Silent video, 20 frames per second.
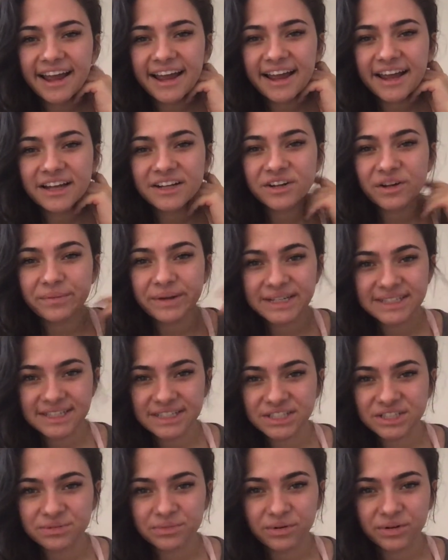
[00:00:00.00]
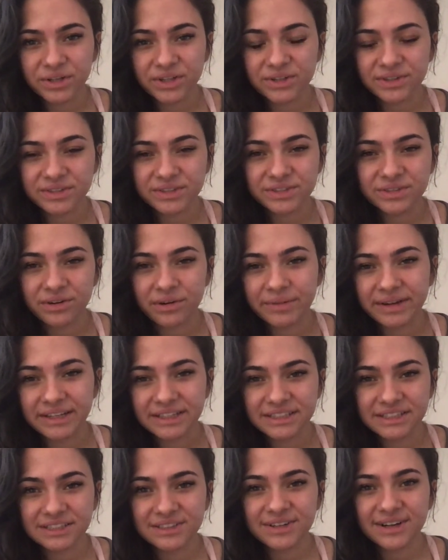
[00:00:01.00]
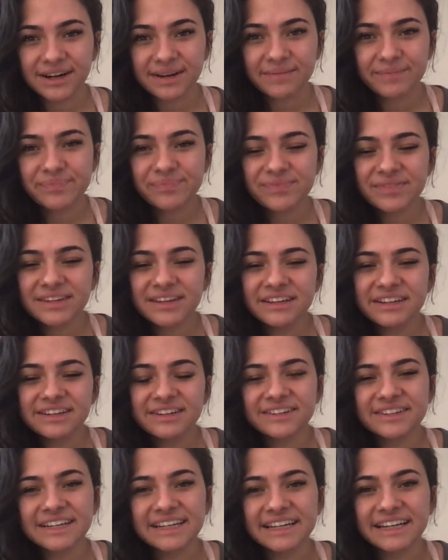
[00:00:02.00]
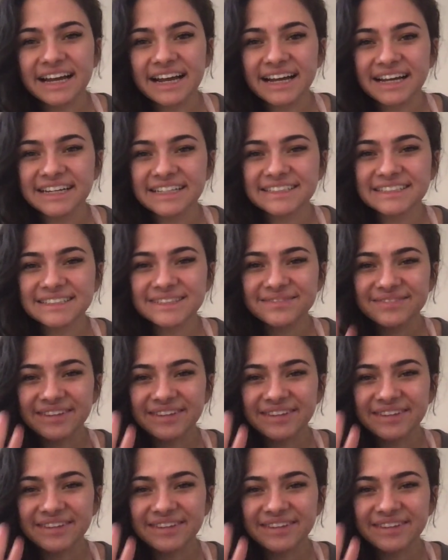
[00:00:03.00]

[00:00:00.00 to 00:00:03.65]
and all my testimonials are on my Instagram. Okay, guys,